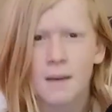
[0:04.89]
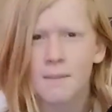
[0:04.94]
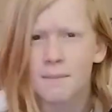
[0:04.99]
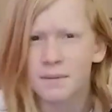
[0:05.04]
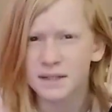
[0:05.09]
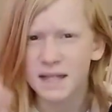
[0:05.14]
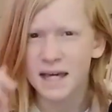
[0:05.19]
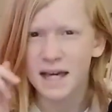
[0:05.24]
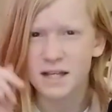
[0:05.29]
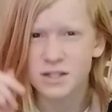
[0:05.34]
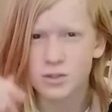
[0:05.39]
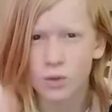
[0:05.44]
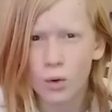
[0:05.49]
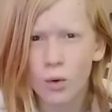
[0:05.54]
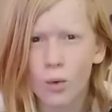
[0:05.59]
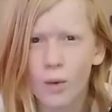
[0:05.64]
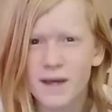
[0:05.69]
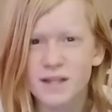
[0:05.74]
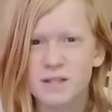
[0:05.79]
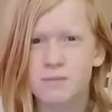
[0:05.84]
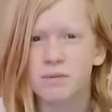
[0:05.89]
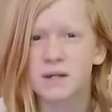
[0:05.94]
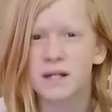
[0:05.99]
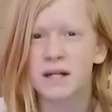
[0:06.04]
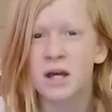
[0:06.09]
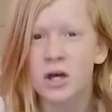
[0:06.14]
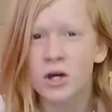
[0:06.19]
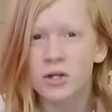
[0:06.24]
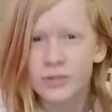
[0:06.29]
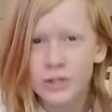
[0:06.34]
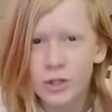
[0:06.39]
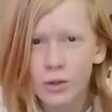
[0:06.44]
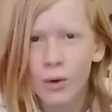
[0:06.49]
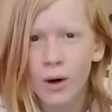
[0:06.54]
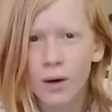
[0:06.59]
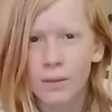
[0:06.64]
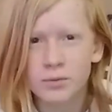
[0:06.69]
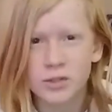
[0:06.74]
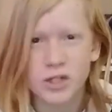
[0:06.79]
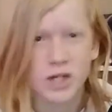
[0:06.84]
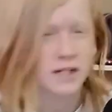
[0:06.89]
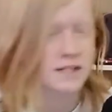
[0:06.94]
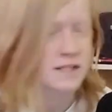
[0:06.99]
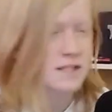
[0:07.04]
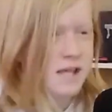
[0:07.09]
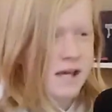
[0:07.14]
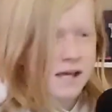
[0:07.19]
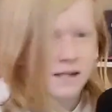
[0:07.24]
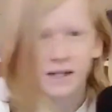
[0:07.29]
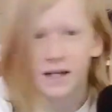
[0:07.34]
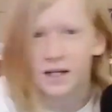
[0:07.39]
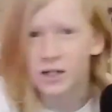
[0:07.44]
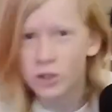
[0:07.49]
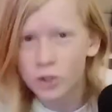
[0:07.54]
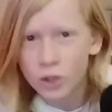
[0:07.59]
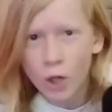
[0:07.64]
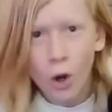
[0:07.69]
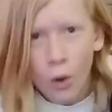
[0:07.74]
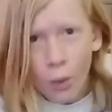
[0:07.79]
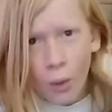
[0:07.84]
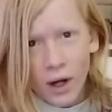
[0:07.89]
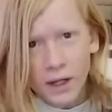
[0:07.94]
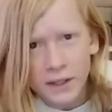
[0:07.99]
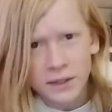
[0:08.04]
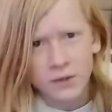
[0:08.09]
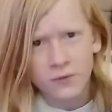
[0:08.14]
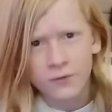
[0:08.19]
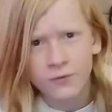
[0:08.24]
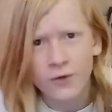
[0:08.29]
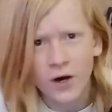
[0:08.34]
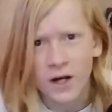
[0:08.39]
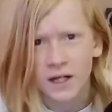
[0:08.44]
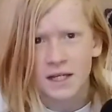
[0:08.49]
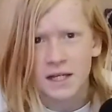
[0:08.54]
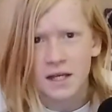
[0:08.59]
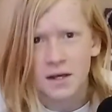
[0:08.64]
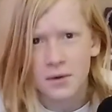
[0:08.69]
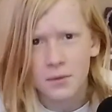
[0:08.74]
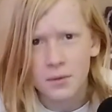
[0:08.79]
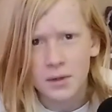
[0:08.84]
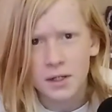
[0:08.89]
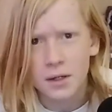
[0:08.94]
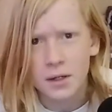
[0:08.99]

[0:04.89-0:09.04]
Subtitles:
But there has always been two objects that no one could fucking agree